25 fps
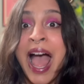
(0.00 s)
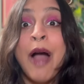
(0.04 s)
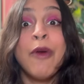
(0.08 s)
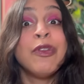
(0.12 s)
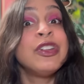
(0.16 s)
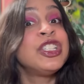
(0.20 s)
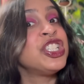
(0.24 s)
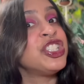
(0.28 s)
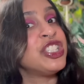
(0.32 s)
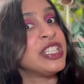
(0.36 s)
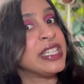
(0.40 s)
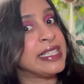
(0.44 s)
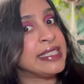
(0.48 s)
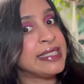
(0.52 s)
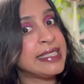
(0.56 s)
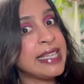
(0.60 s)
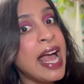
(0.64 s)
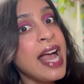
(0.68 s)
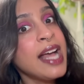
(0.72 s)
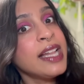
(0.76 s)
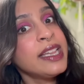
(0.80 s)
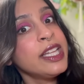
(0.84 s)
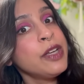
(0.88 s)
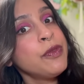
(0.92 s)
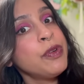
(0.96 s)
Which is
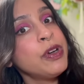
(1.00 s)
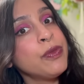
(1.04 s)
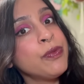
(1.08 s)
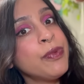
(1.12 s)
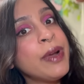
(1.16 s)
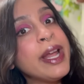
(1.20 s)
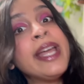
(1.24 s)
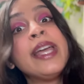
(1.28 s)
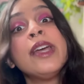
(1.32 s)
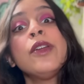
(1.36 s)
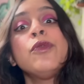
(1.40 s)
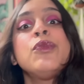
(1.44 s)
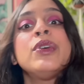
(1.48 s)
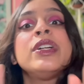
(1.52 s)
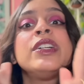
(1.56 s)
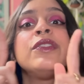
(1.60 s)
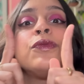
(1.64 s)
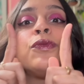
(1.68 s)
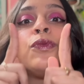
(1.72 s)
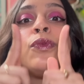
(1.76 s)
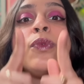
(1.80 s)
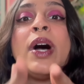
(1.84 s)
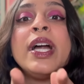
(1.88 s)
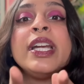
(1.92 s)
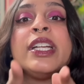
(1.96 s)
exactly what Reagan would
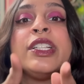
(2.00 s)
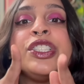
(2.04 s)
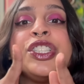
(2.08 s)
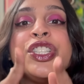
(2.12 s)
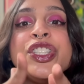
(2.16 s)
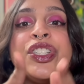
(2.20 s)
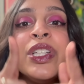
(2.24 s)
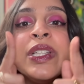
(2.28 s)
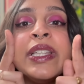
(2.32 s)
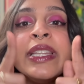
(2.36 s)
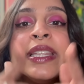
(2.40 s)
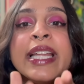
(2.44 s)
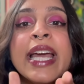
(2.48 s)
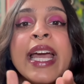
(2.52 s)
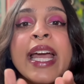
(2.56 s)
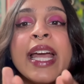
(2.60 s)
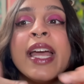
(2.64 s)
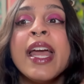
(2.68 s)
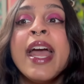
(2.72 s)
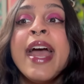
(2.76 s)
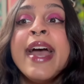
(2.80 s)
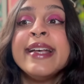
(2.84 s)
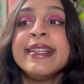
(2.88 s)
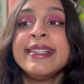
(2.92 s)
have wanted you to think.